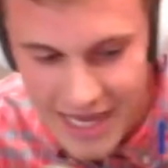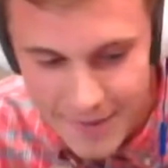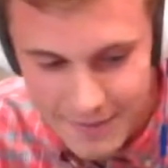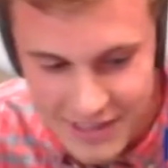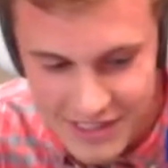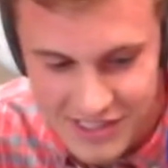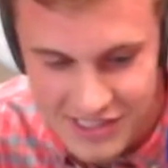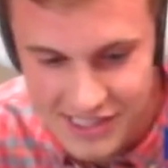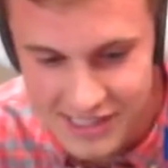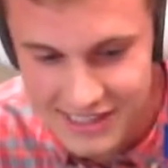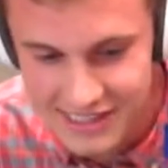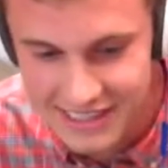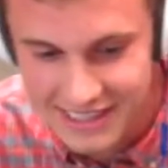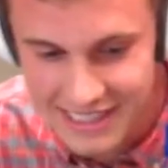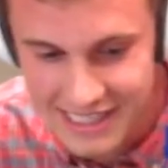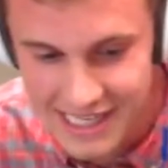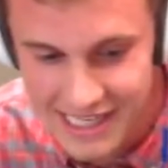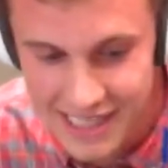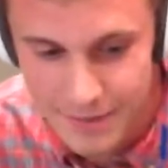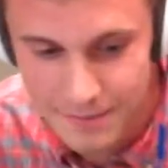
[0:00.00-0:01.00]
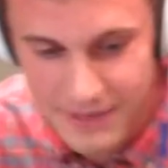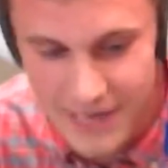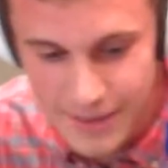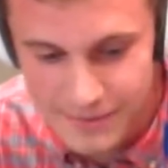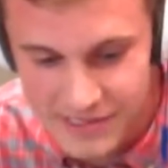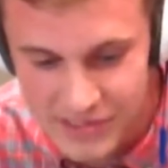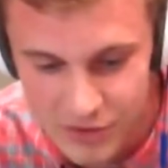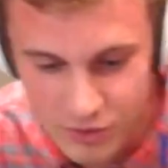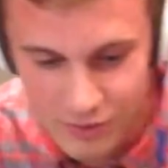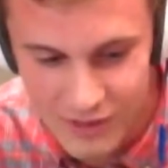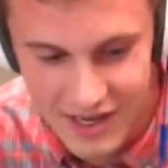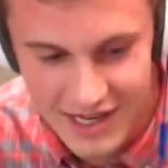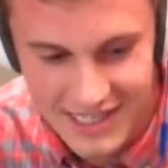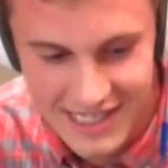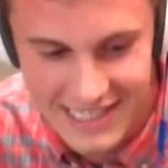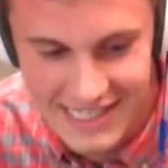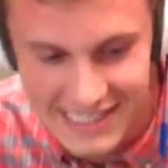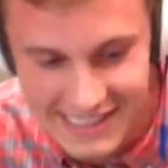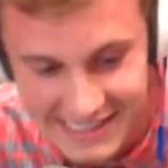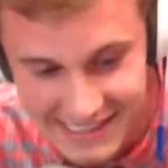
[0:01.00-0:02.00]
be just a kid, but I'm still running
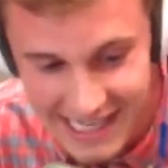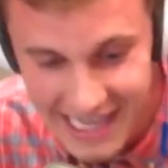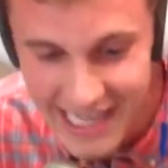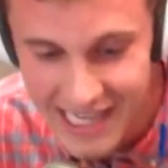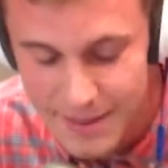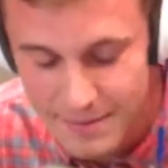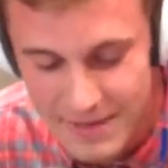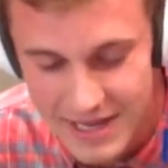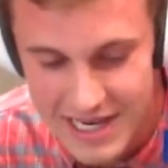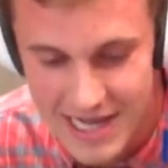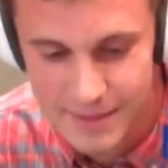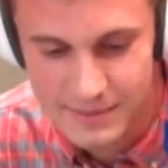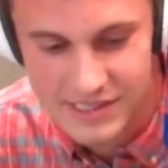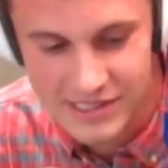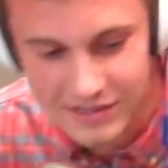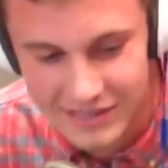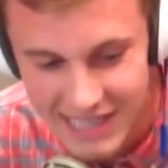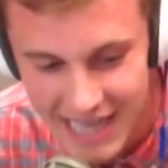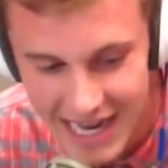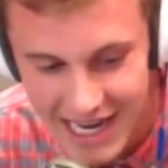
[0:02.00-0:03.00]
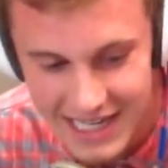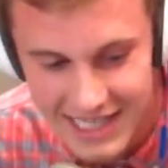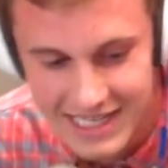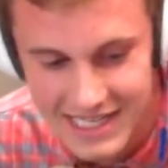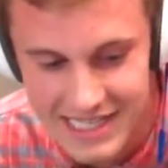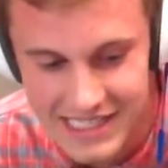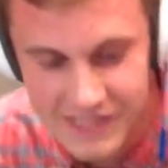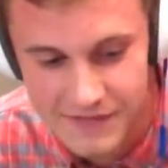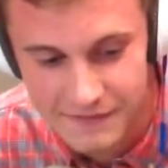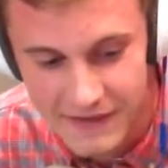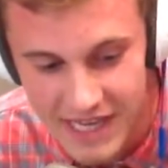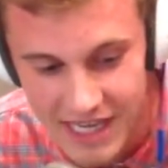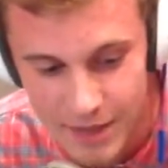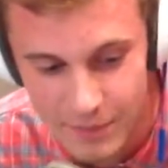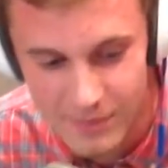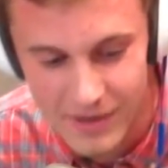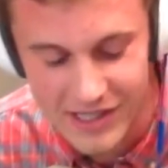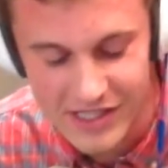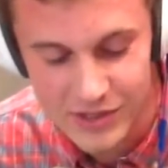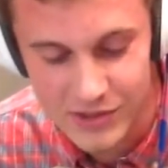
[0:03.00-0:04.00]
this game and I'm still gaining this fame.
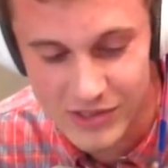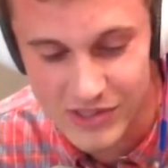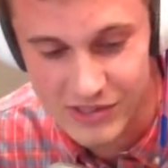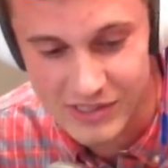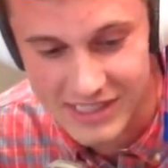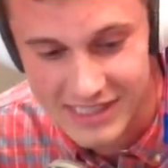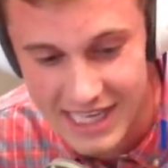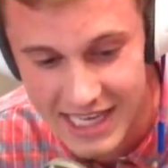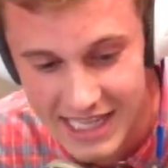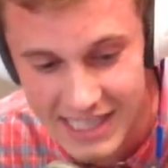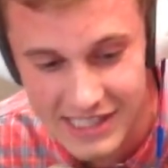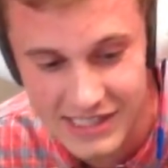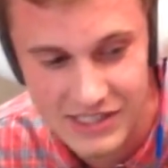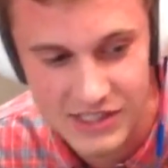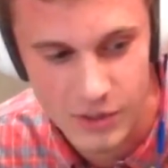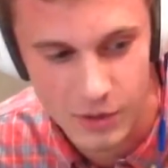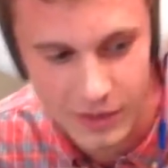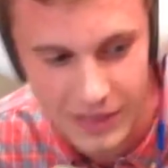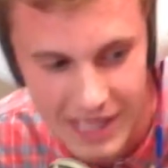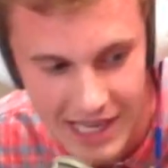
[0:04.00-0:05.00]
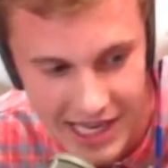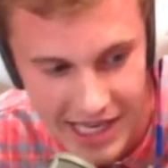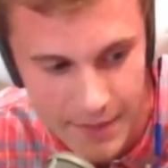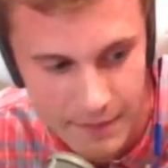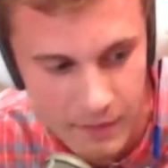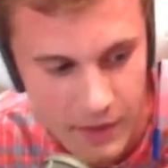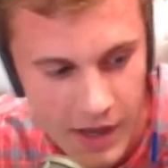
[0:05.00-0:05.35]
I used to staying so lame.